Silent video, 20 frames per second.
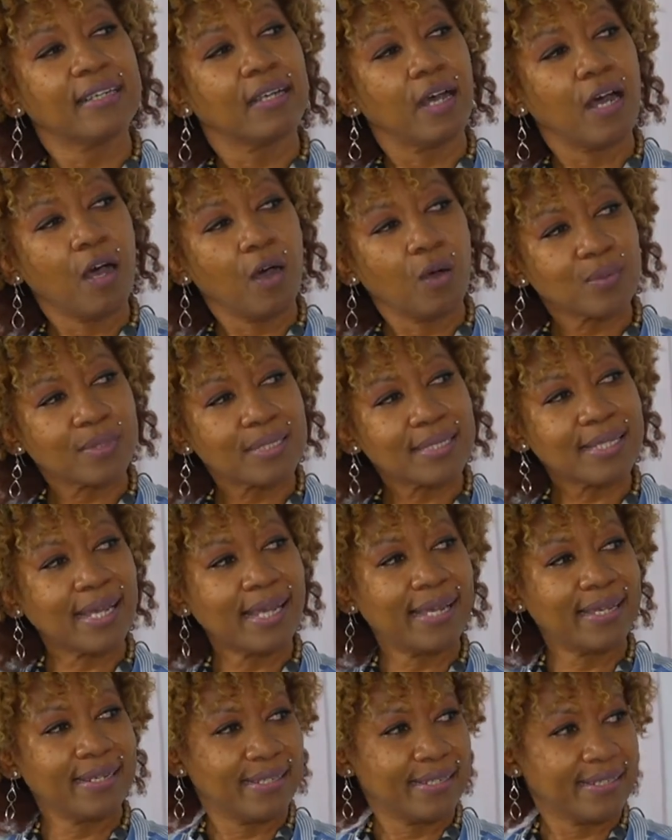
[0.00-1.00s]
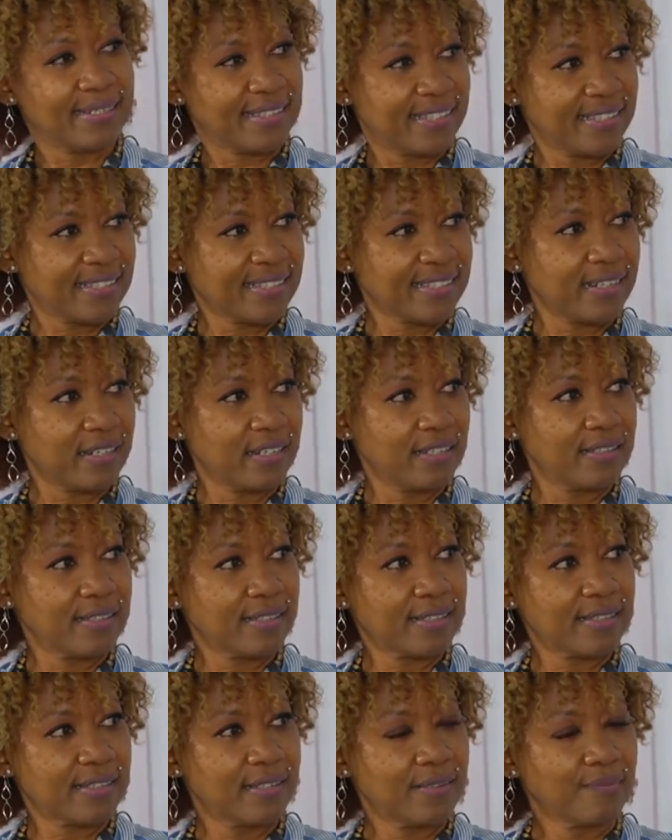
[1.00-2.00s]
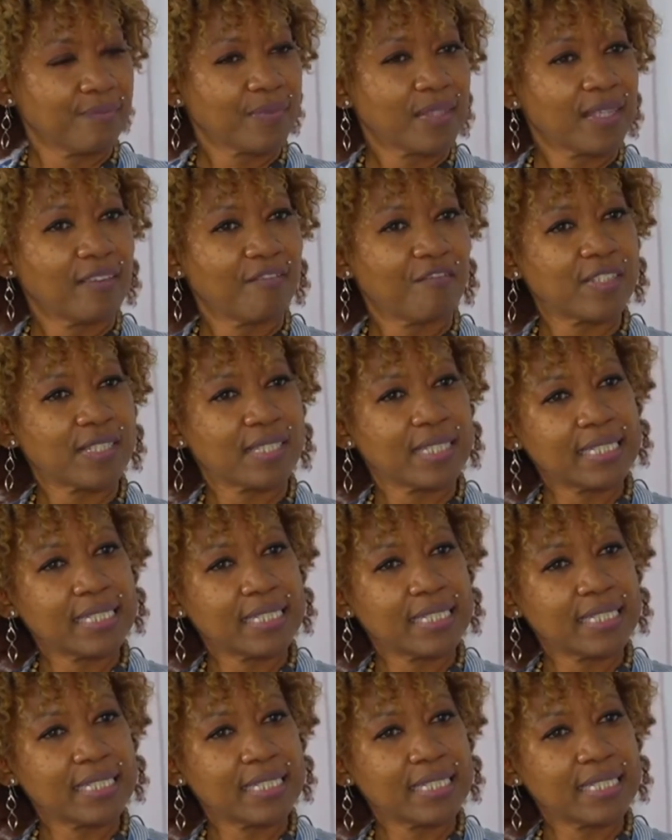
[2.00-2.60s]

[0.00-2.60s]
outside assistance. If it's a